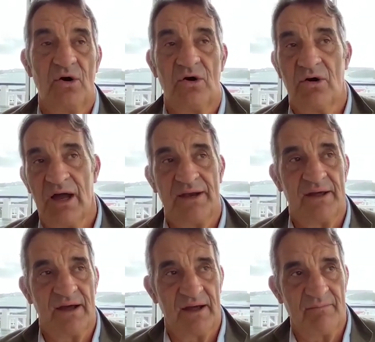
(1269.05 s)
all right,
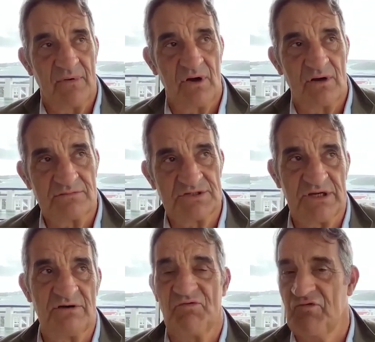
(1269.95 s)
on
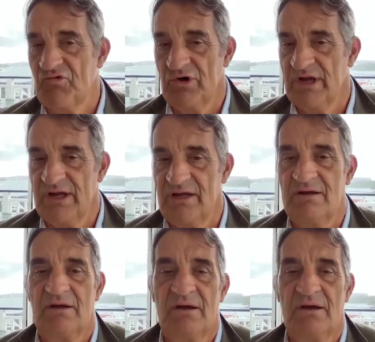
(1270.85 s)
shelf 3,